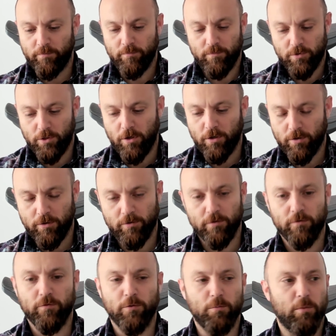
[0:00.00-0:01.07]
soccer,
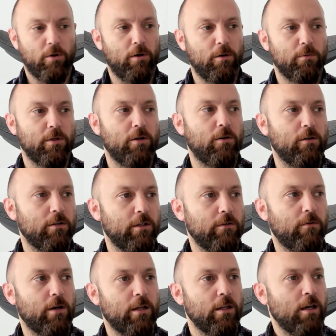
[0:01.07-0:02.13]
football we called it,
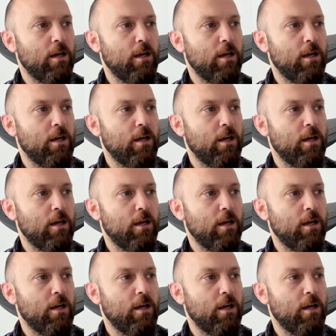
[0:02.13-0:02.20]
right?